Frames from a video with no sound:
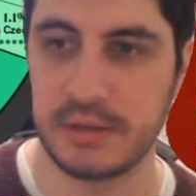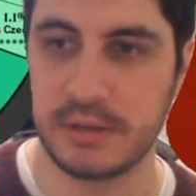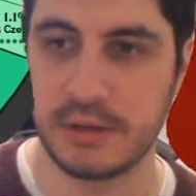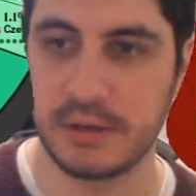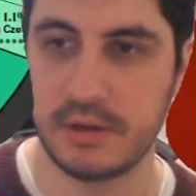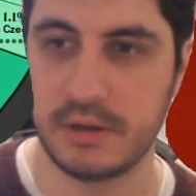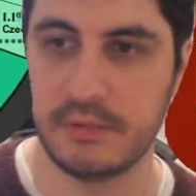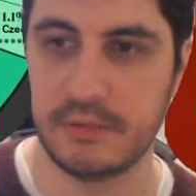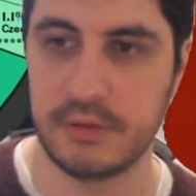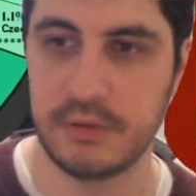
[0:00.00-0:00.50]

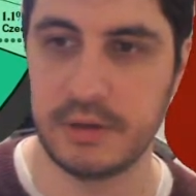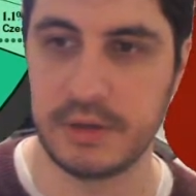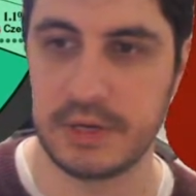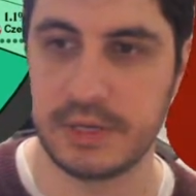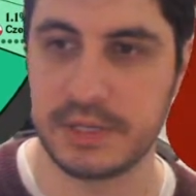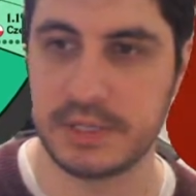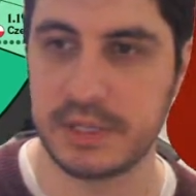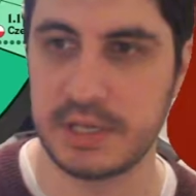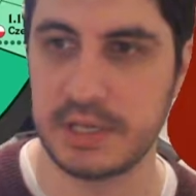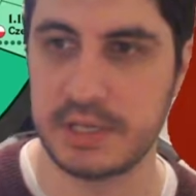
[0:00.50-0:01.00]
of the
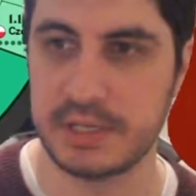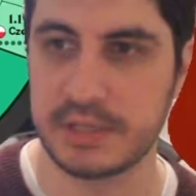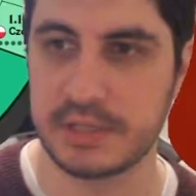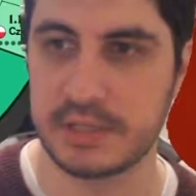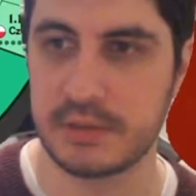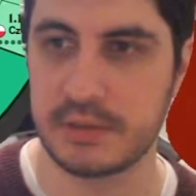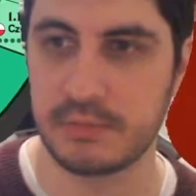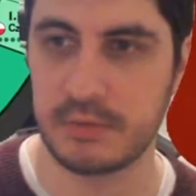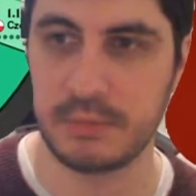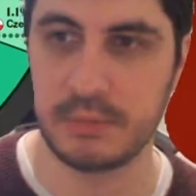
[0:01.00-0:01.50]
United
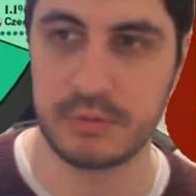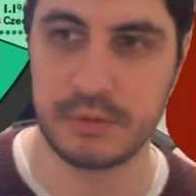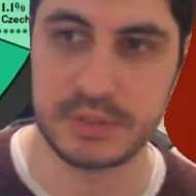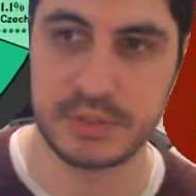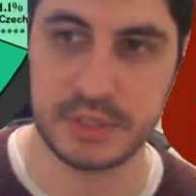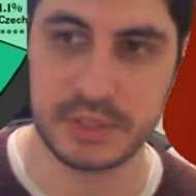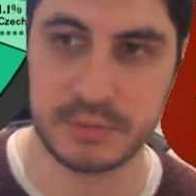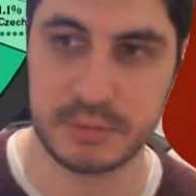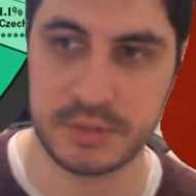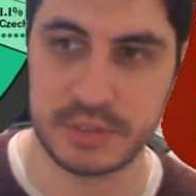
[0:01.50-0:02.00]
States,
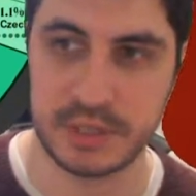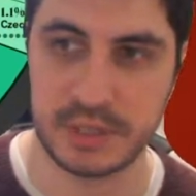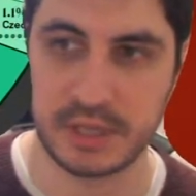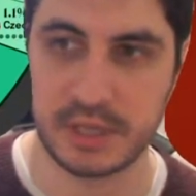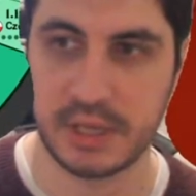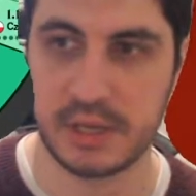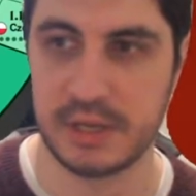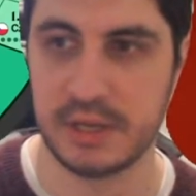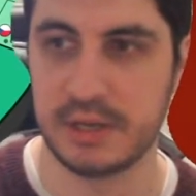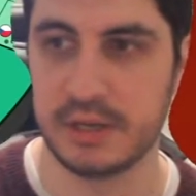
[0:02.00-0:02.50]
3.6%
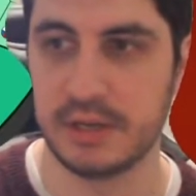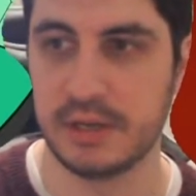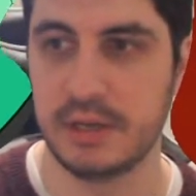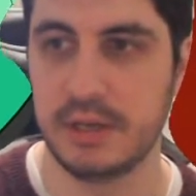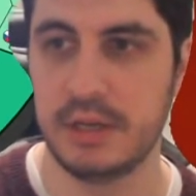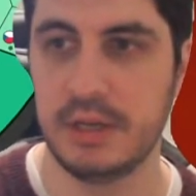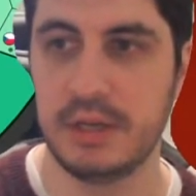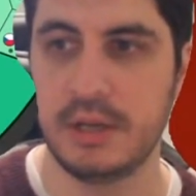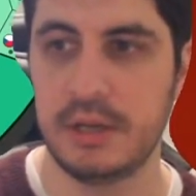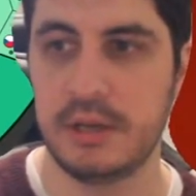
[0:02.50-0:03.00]
Canada,
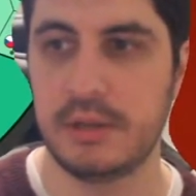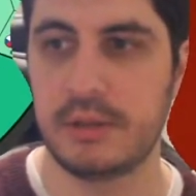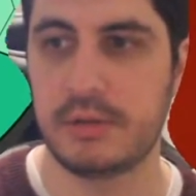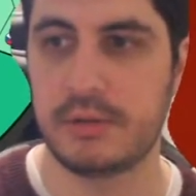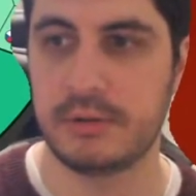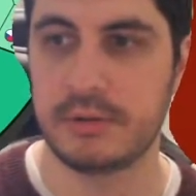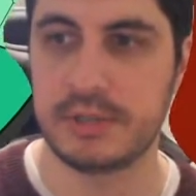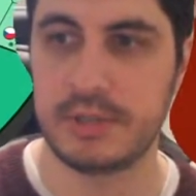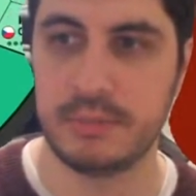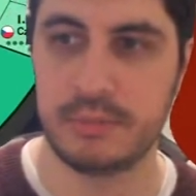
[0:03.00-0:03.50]

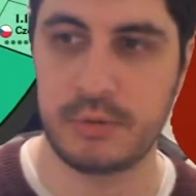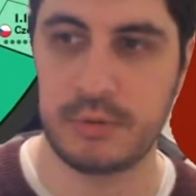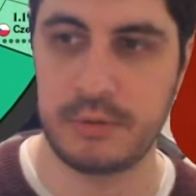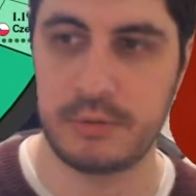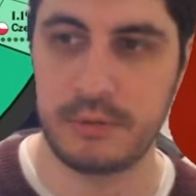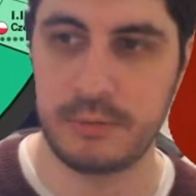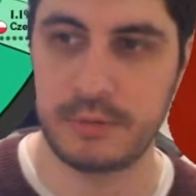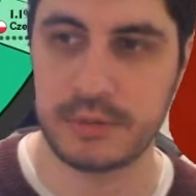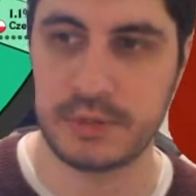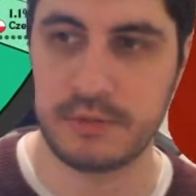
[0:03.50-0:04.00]

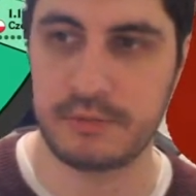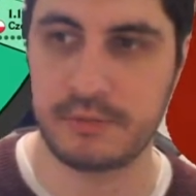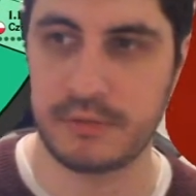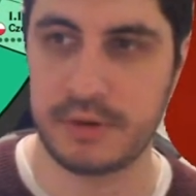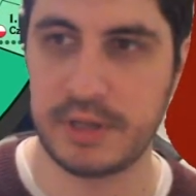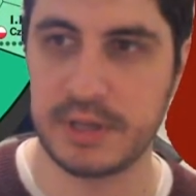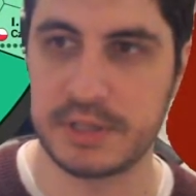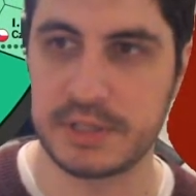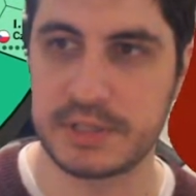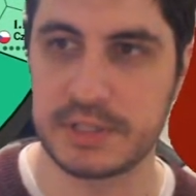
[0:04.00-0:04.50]
13.3%
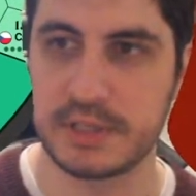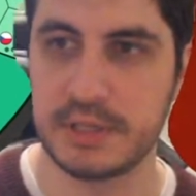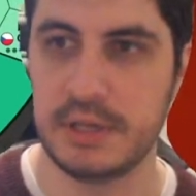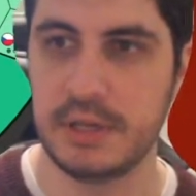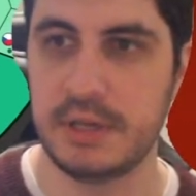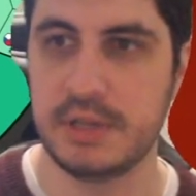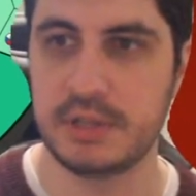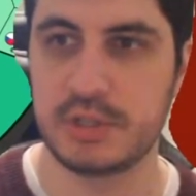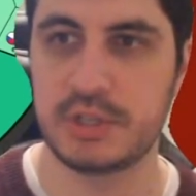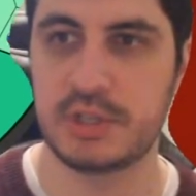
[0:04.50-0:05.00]
France.
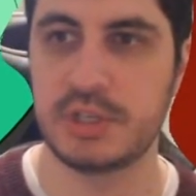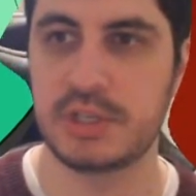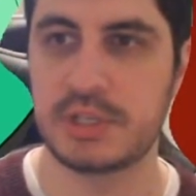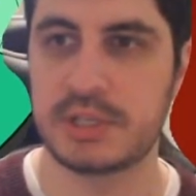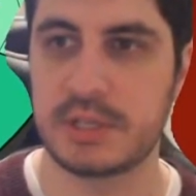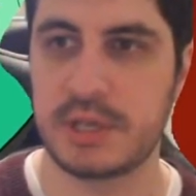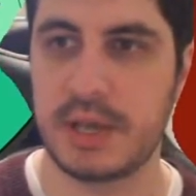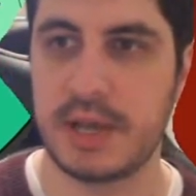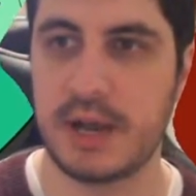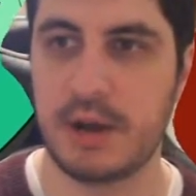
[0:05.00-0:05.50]
This is
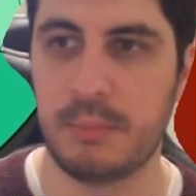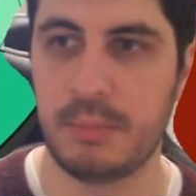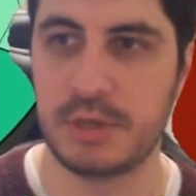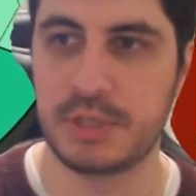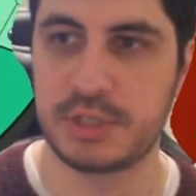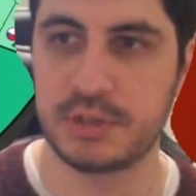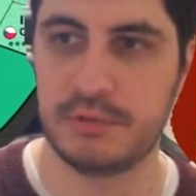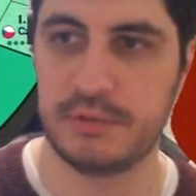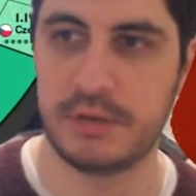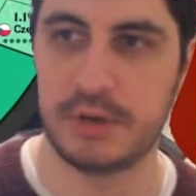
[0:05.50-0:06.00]
just how
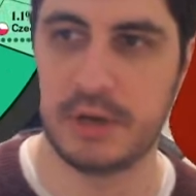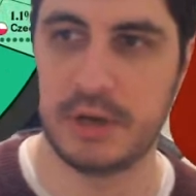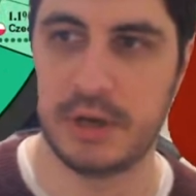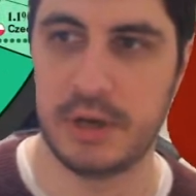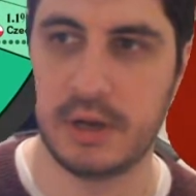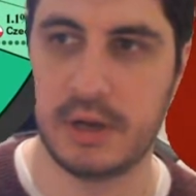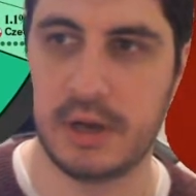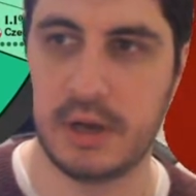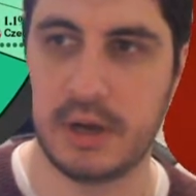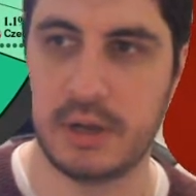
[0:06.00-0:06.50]
much of
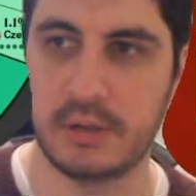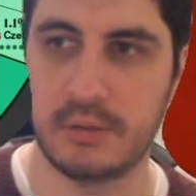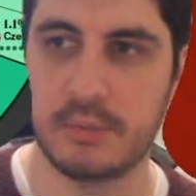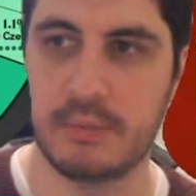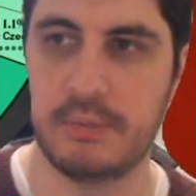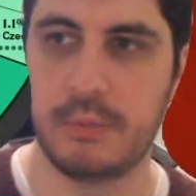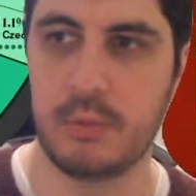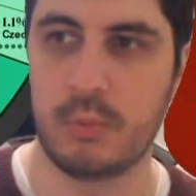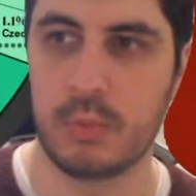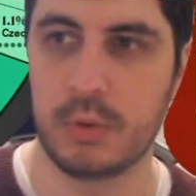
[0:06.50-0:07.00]

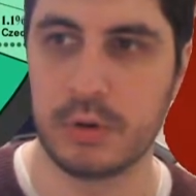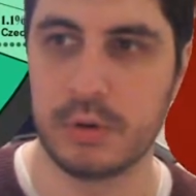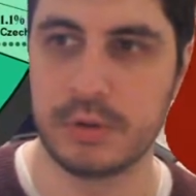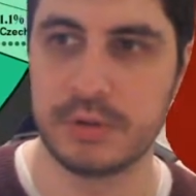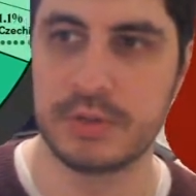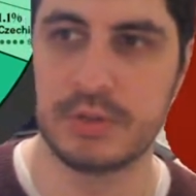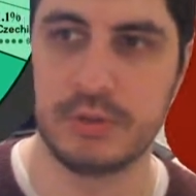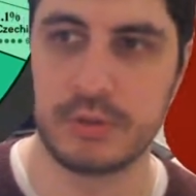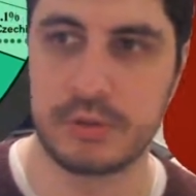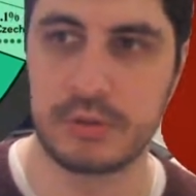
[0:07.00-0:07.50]
the
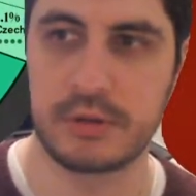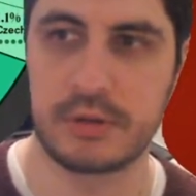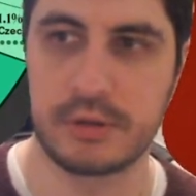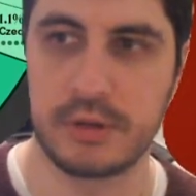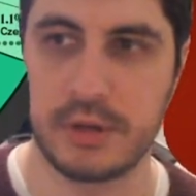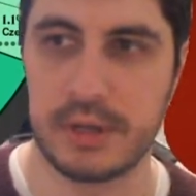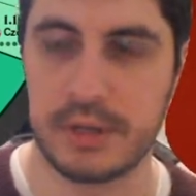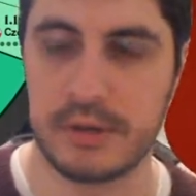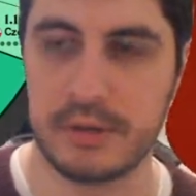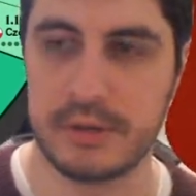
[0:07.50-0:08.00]
world's nuclear
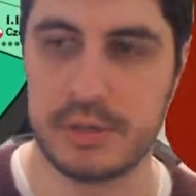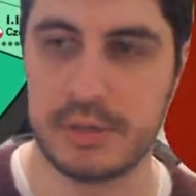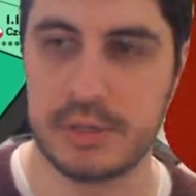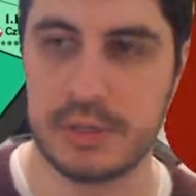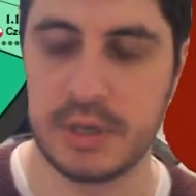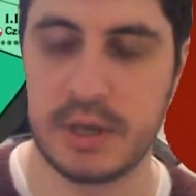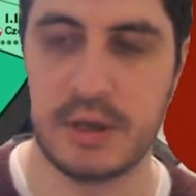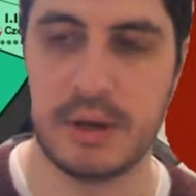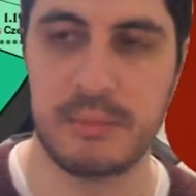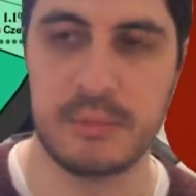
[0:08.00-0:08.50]
energy,
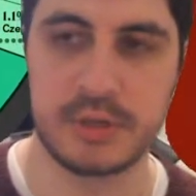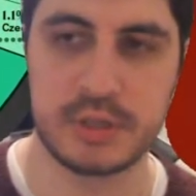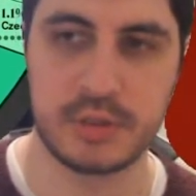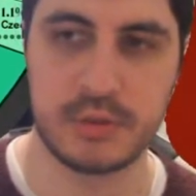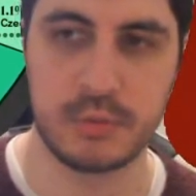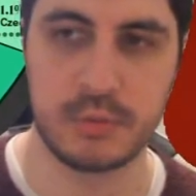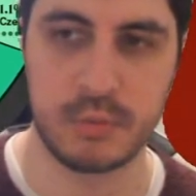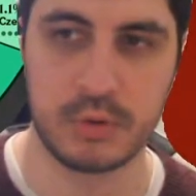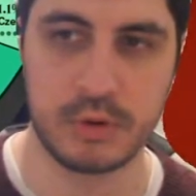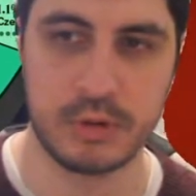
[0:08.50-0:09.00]
how much of
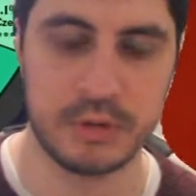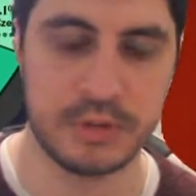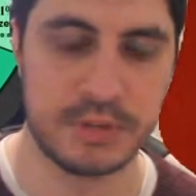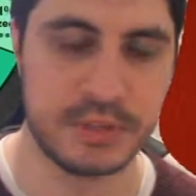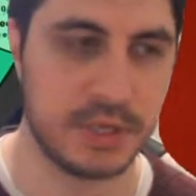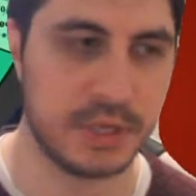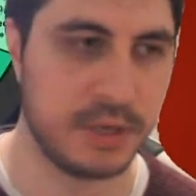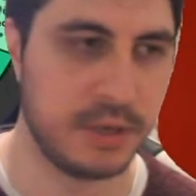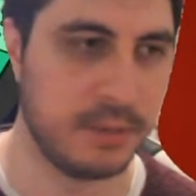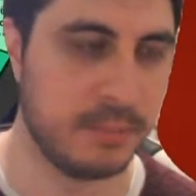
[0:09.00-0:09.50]
the world's
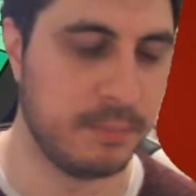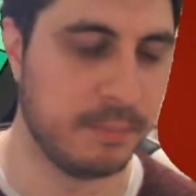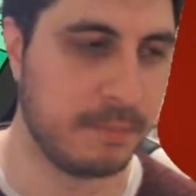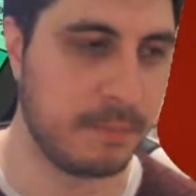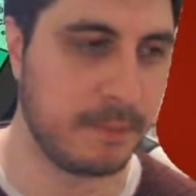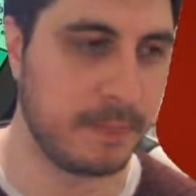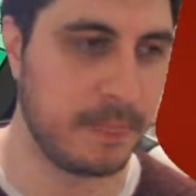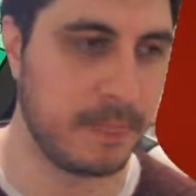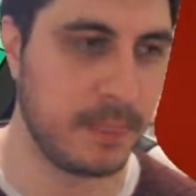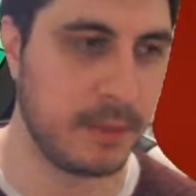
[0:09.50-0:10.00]

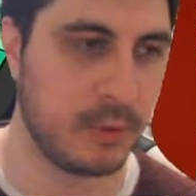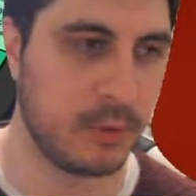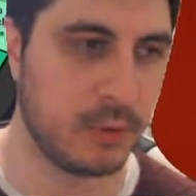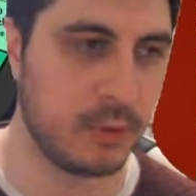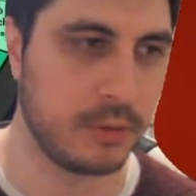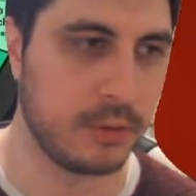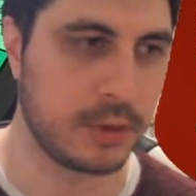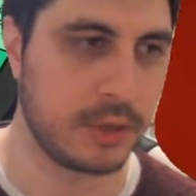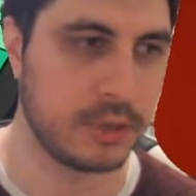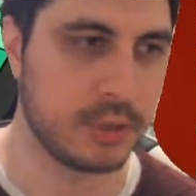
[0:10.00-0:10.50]
or
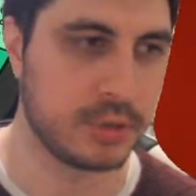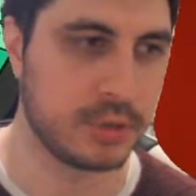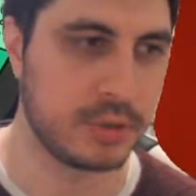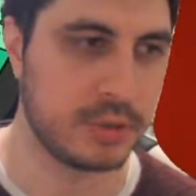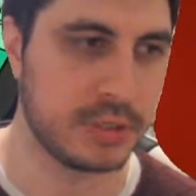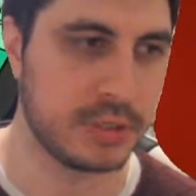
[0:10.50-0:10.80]
the country's